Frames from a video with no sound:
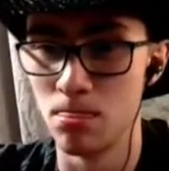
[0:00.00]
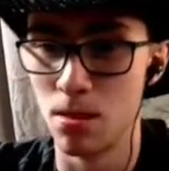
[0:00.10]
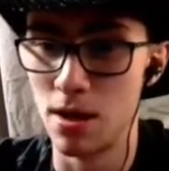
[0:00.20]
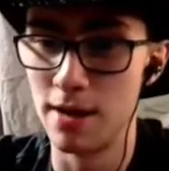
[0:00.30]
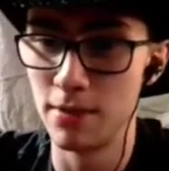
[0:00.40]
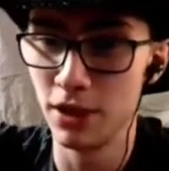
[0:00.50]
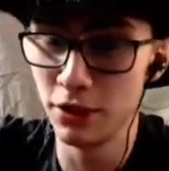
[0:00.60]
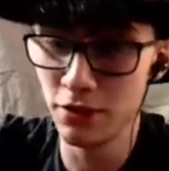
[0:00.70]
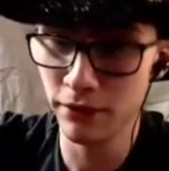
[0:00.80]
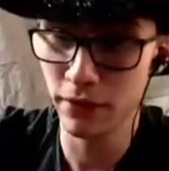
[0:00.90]
I'm a
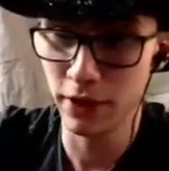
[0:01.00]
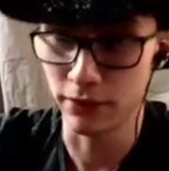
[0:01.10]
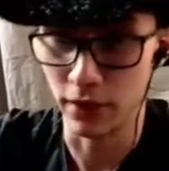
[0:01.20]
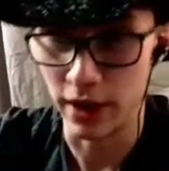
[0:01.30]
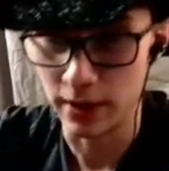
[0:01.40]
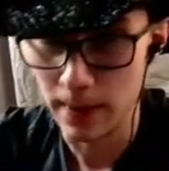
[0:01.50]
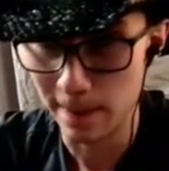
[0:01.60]
little afraid of red.